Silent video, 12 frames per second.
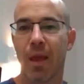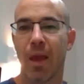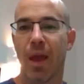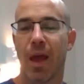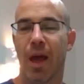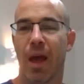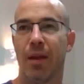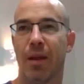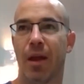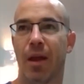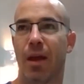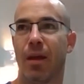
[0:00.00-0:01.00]
And
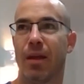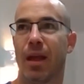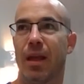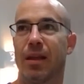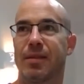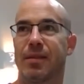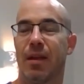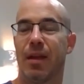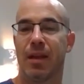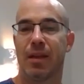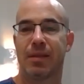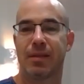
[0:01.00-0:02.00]

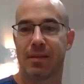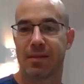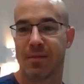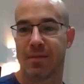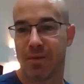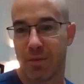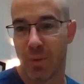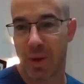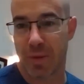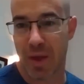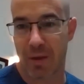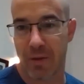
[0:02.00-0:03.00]
it's
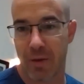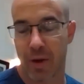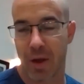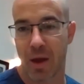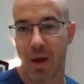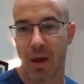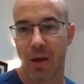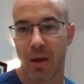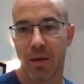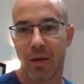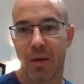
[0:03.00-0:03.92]
doing that on a